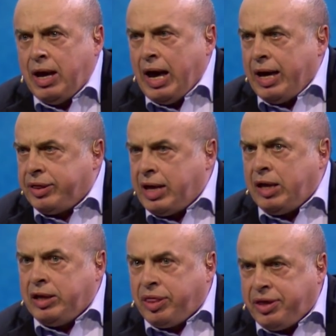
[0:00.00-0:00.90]
And
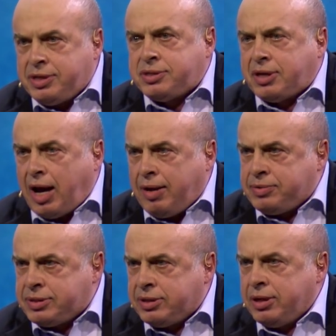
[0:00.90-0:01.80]
then in these
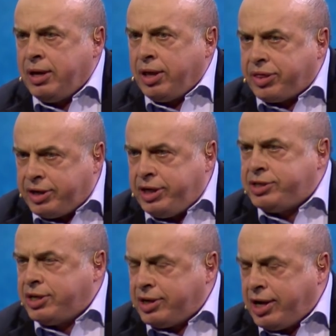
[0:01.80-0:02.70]
times, 3
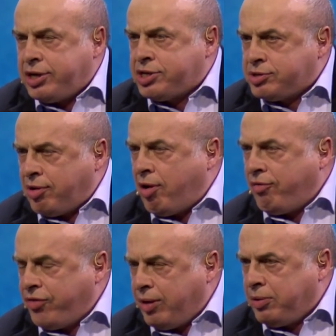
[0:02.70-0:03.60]
generations of our
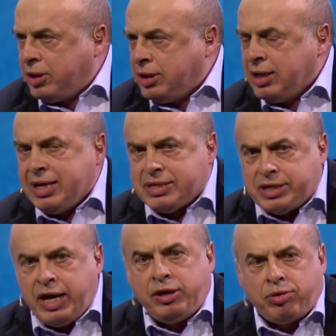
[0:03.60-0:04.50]
family
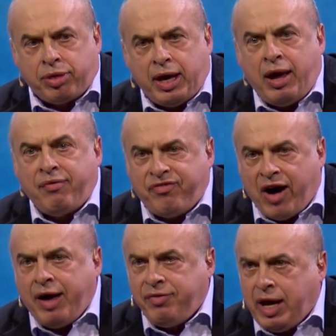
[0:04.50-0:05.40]
say to their
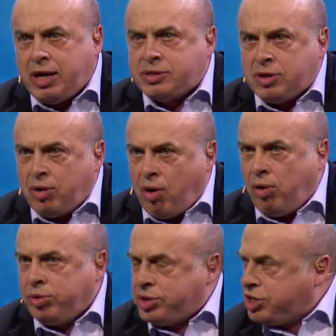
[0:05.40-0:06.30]

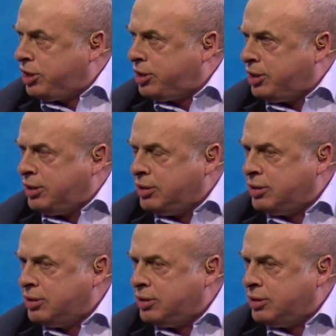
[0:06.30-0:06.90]
5-year-old children,